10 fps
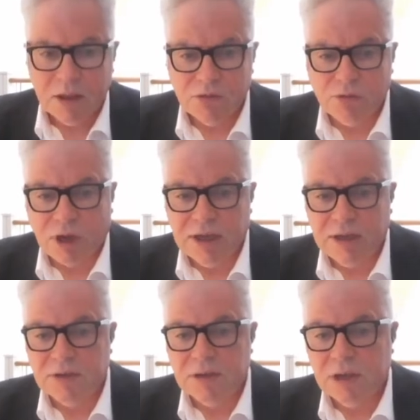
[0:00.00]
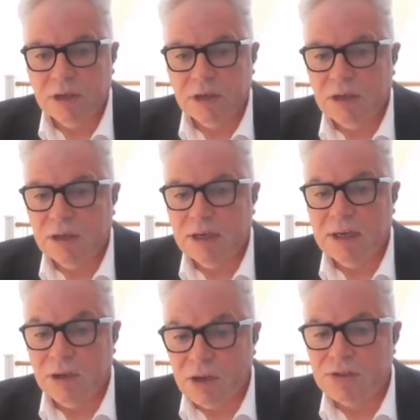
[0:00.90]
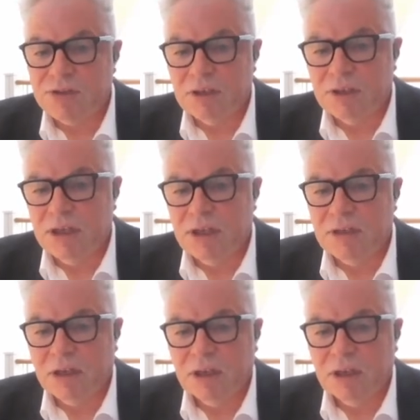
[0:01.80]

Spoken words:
are drained and in an urgent need